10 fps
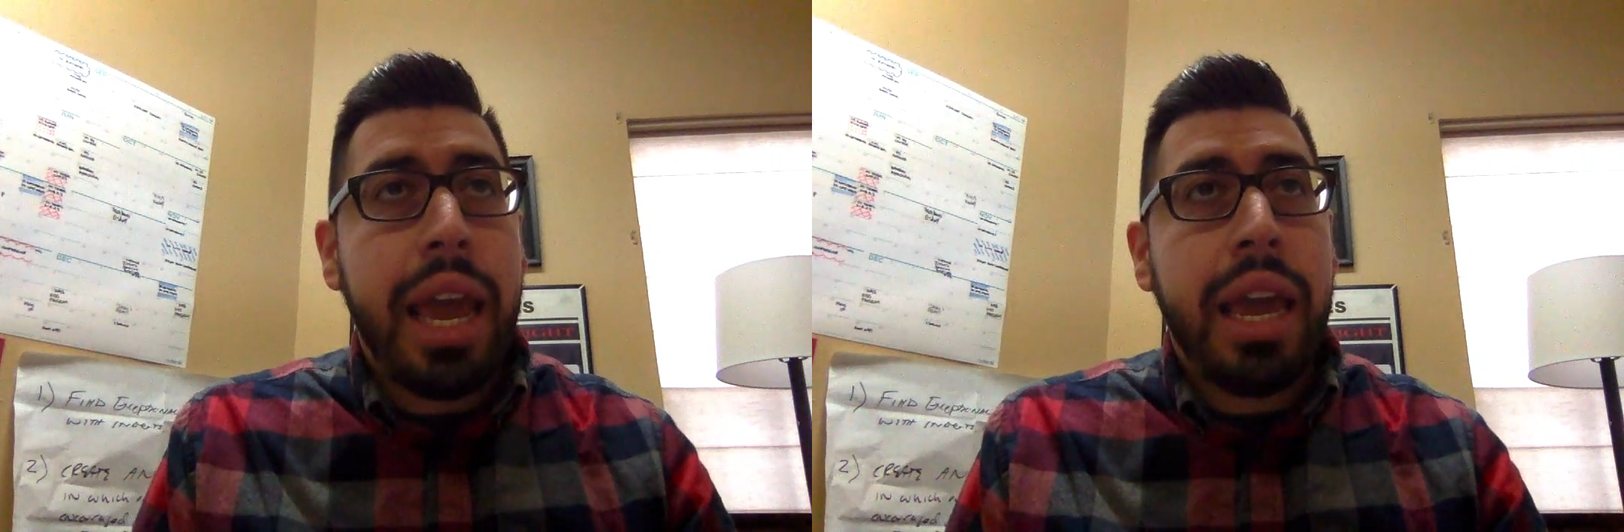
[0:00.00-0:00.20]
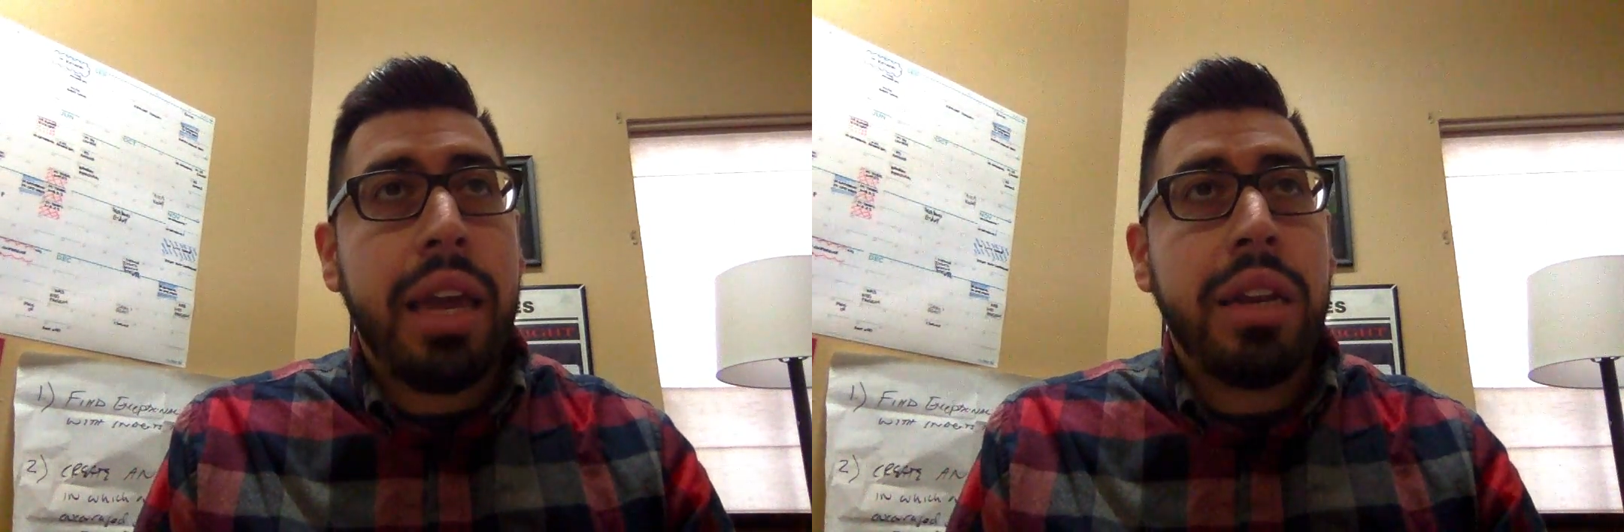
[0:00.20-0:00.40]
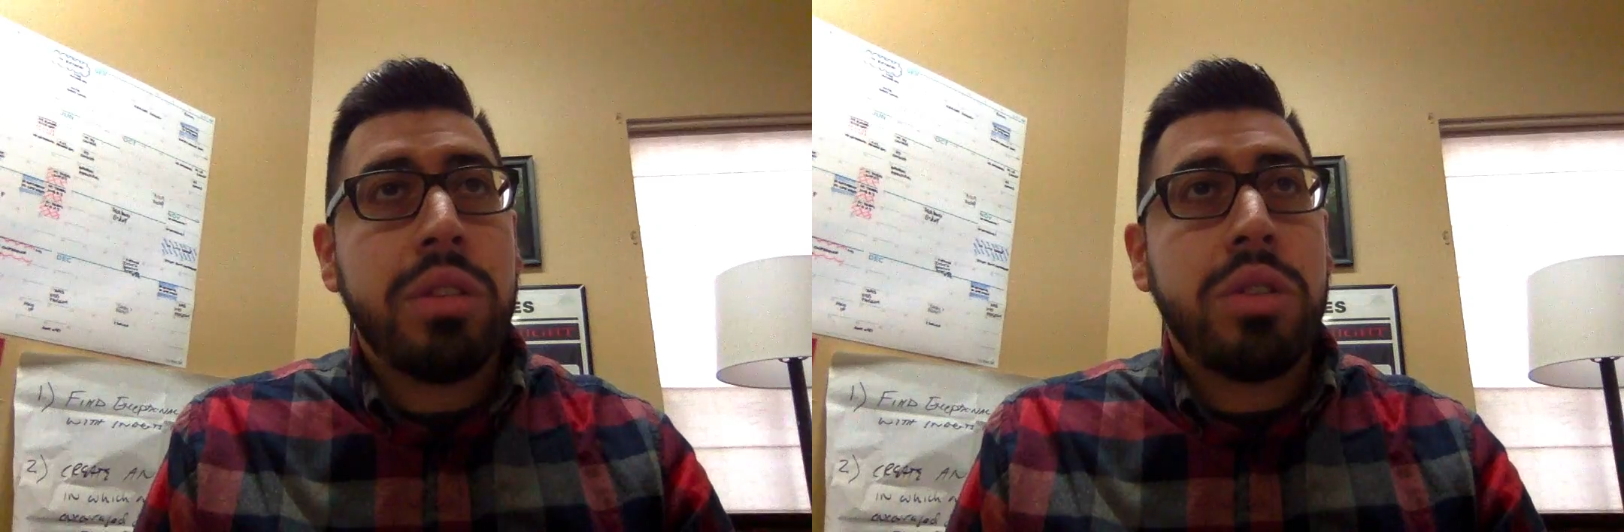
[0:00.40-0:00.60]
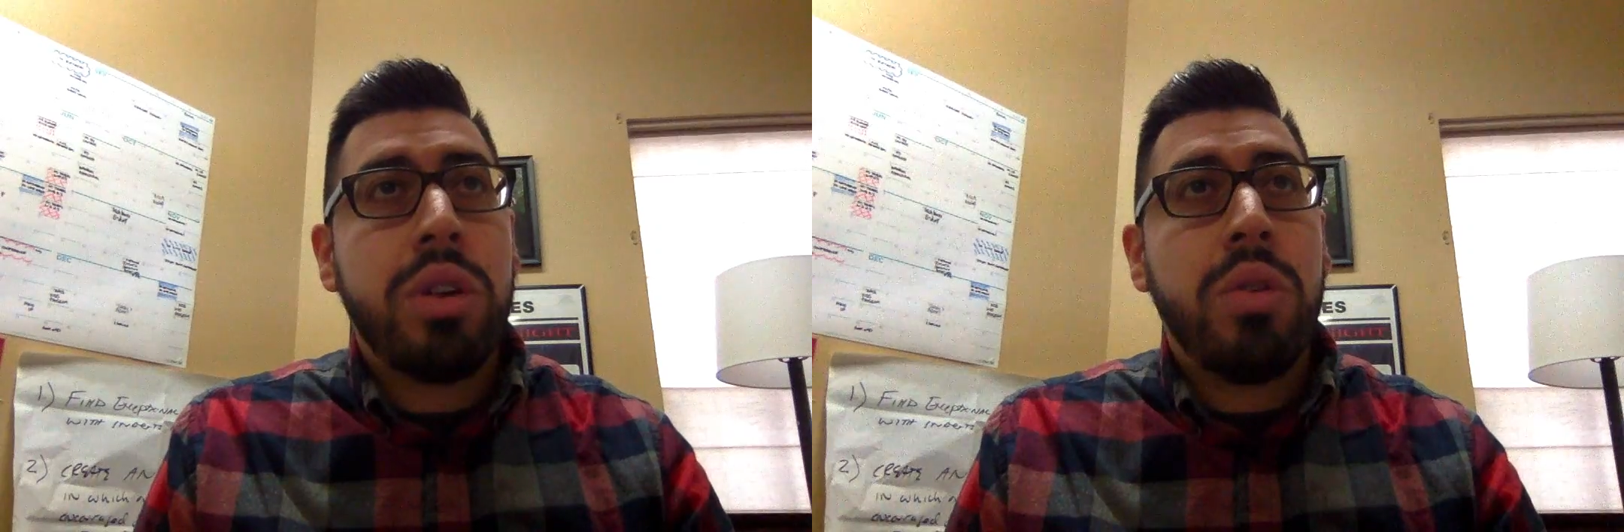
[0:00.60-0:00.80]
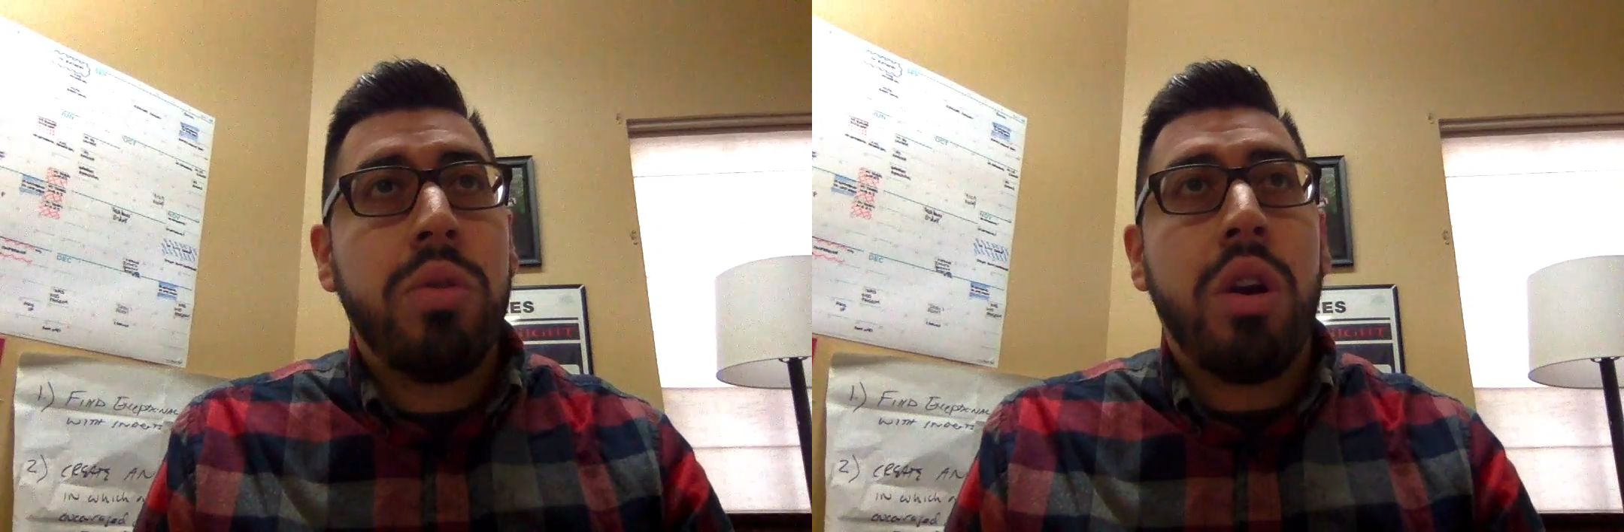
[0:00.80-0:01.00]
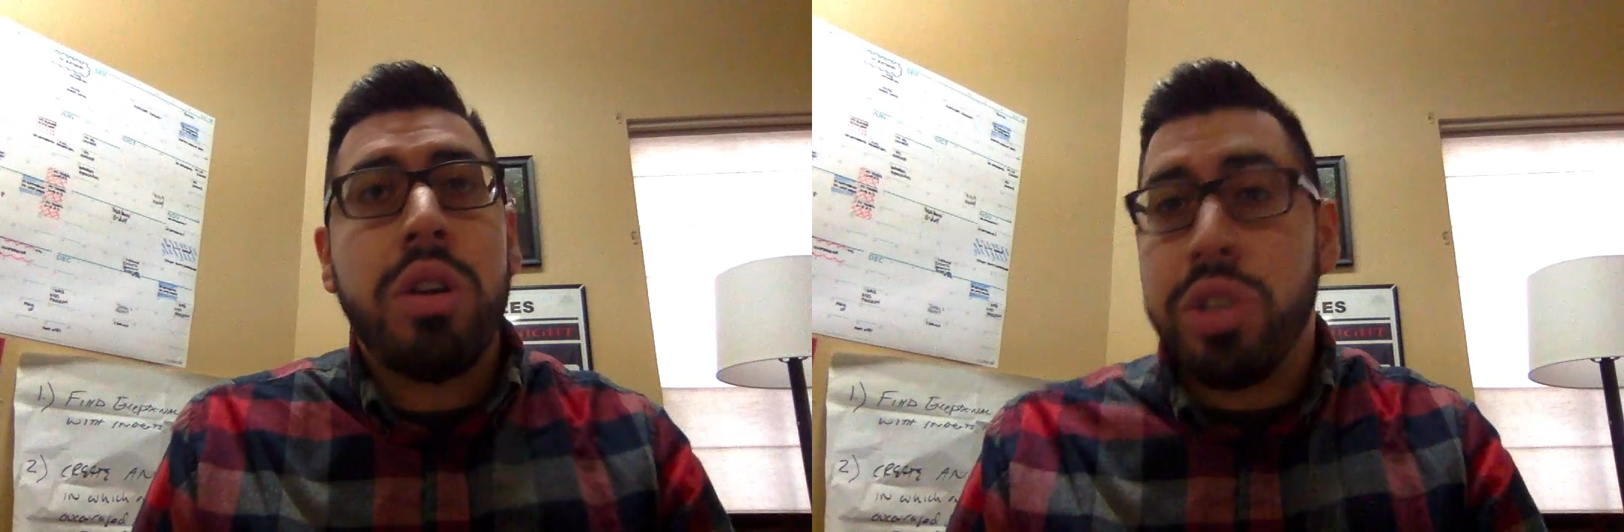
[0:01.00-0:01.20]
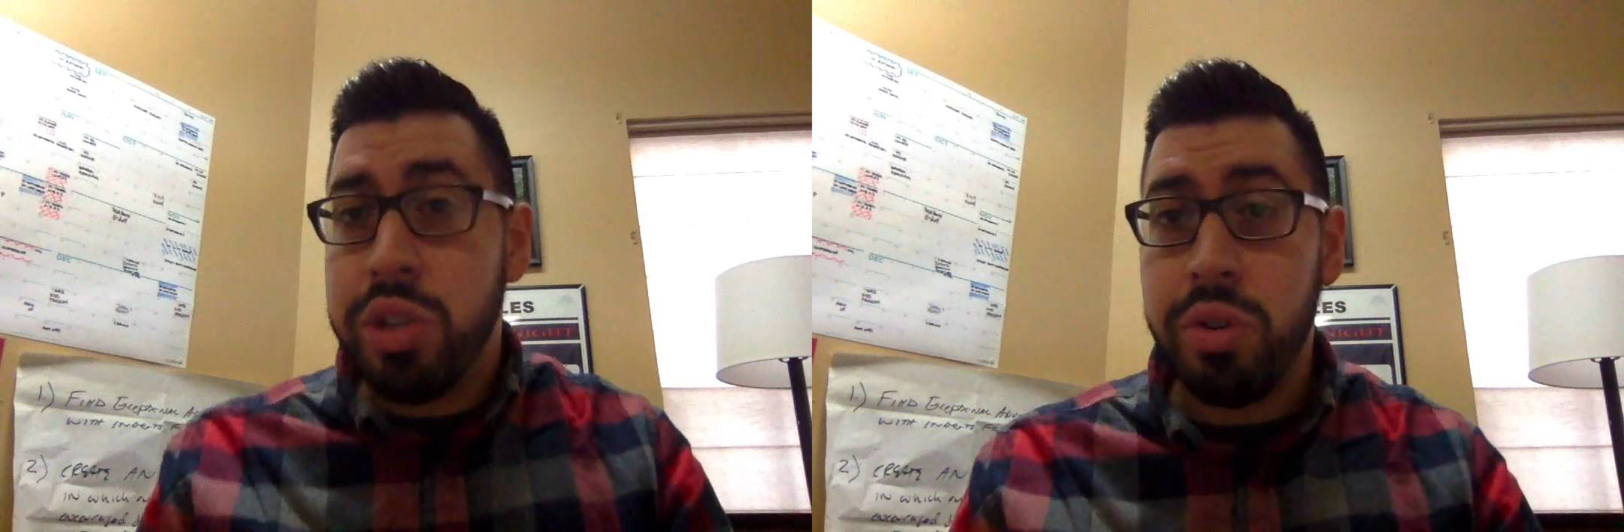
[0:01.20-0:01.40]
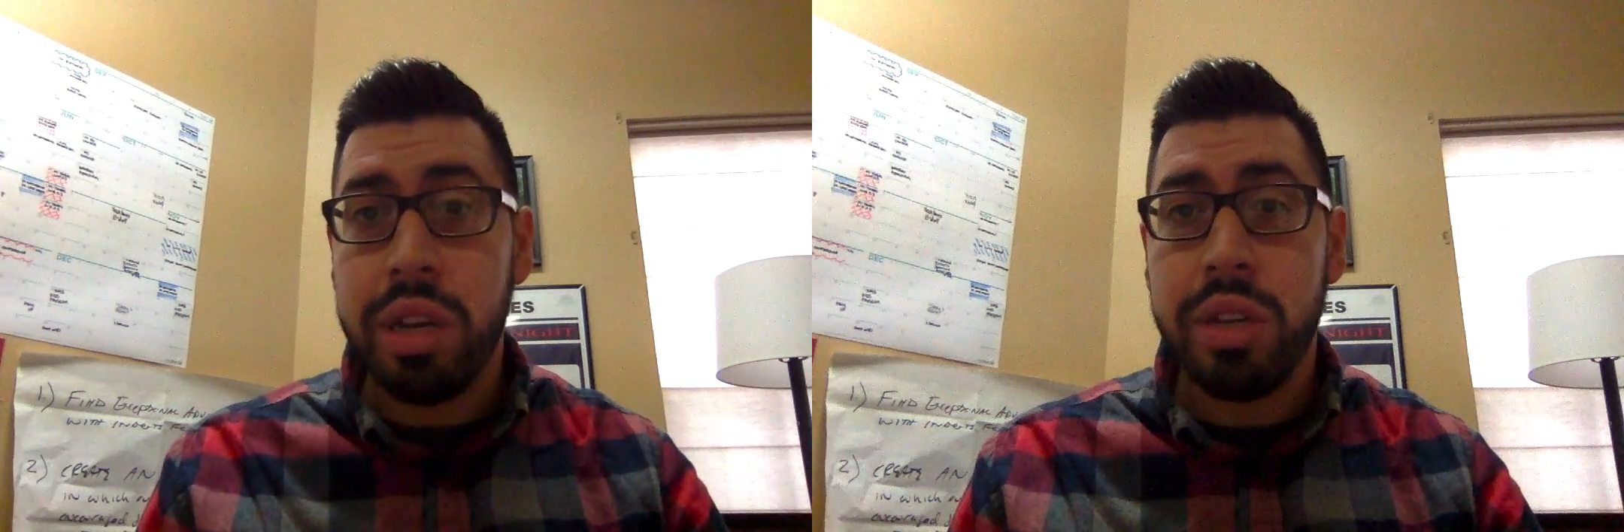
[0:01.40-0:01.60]
and so our
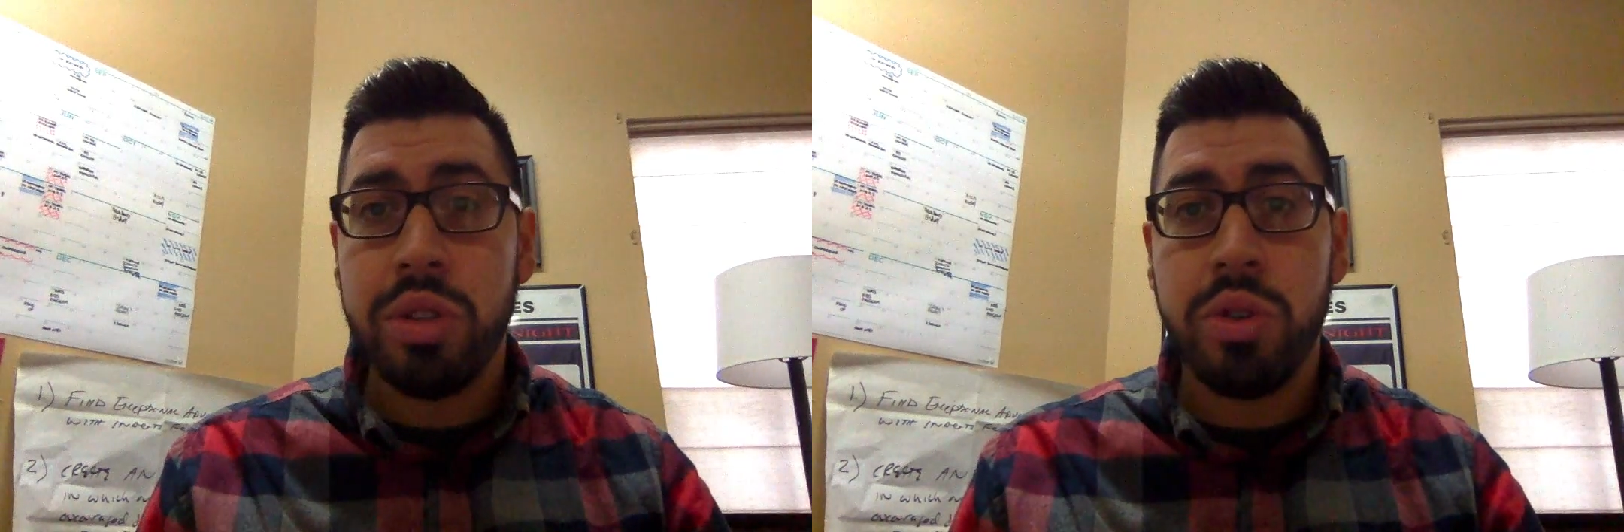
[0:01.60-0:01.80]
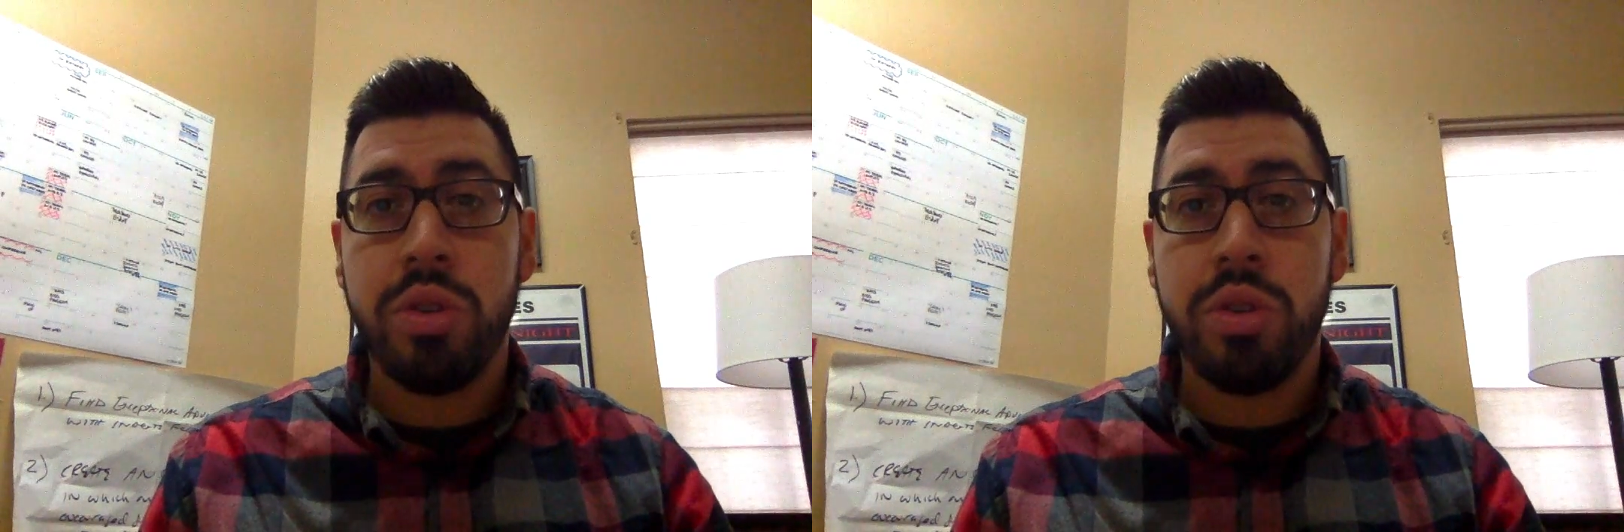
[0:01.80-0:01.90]
students